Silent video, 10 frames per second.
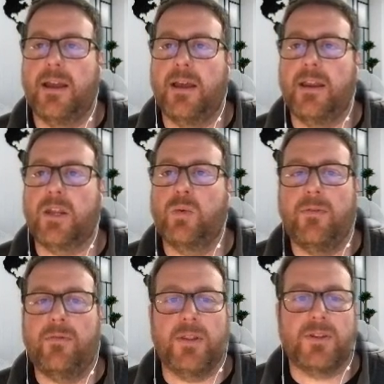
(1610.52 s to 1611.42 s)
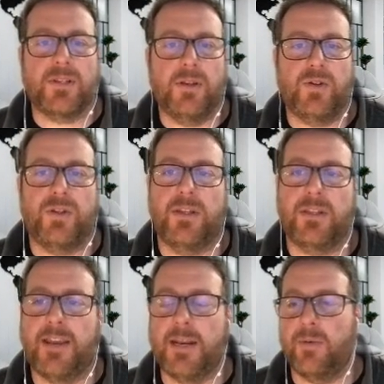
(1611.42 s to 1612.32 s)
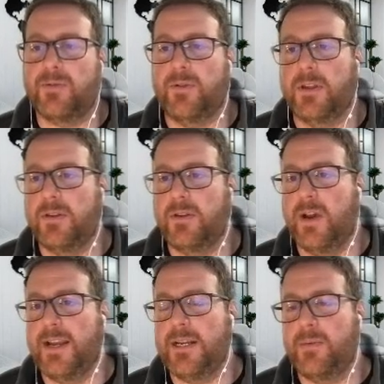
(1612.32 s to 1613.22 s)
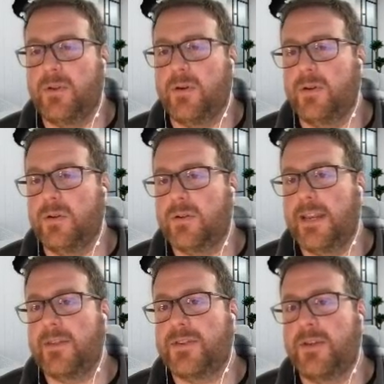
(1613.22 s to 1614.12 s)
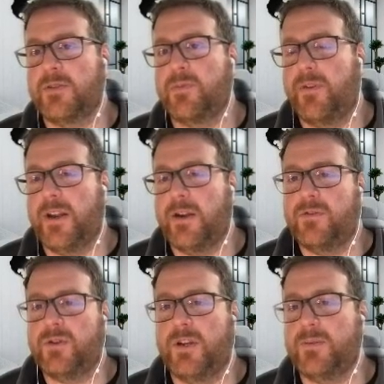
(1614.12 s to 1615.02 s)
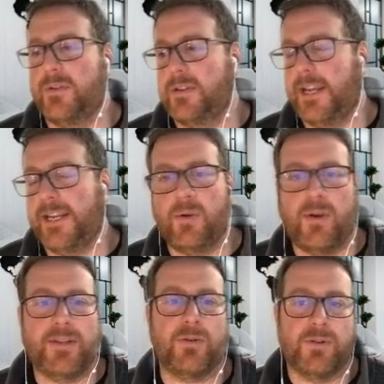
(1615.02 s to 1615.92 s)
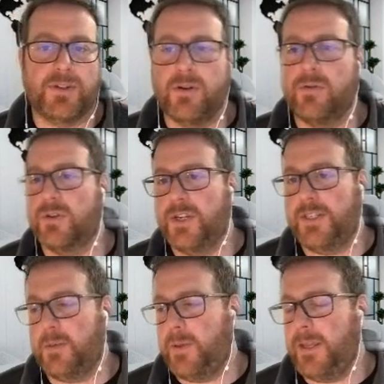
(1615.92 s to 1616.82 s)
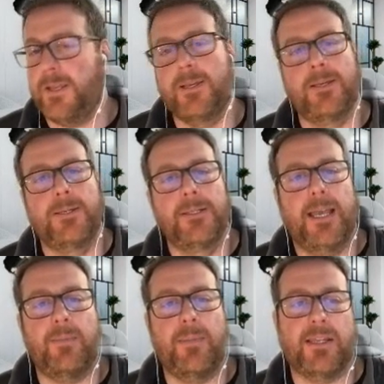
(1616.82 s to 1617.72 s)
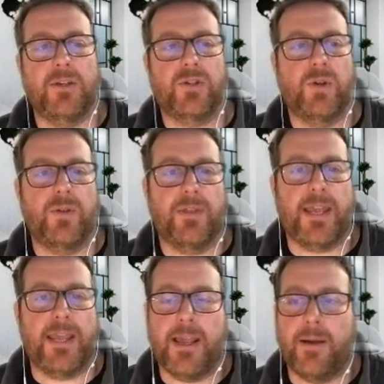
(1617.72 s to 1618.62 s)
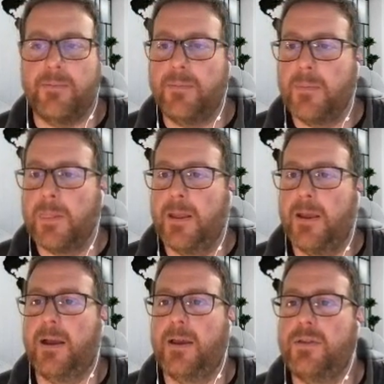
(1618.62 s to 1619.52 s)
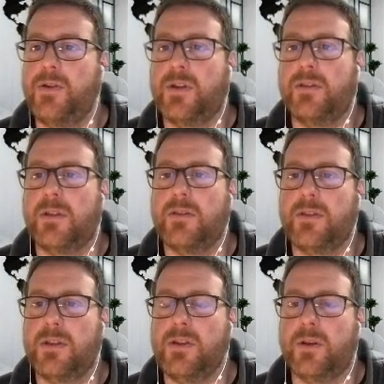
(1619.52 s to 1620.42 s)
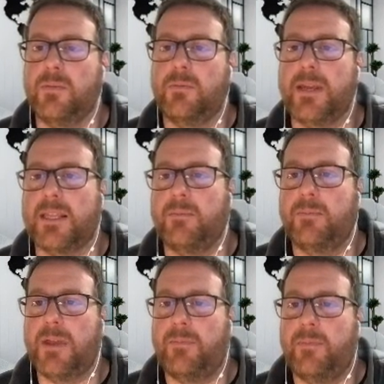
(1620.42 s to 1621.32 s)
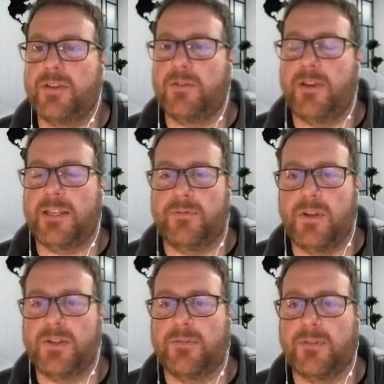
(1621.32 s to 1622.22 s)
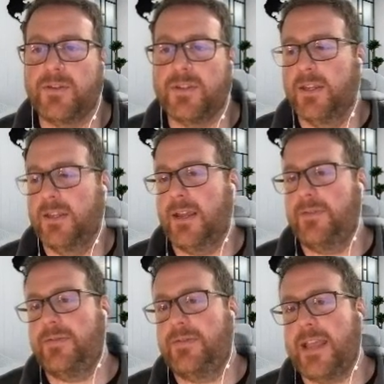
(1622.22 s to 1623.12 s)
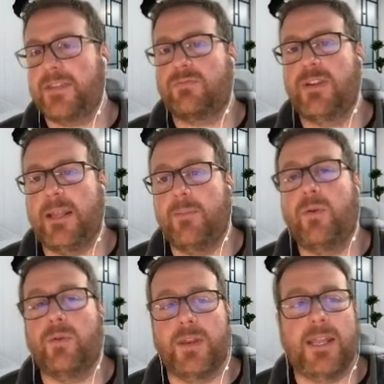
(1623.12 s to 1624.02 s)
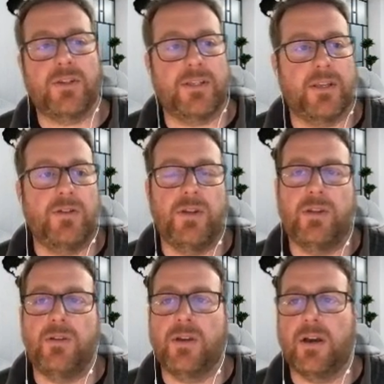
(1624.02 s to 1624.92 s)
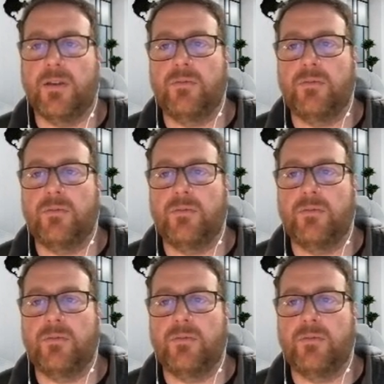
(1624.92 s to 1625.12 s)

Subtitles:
equivalent solution that's available through your cloud service provider of choice, whether it's AWS or Azure or GCP, and making sure that they you can make a most effective use of those. And that's really important, actually. So you can't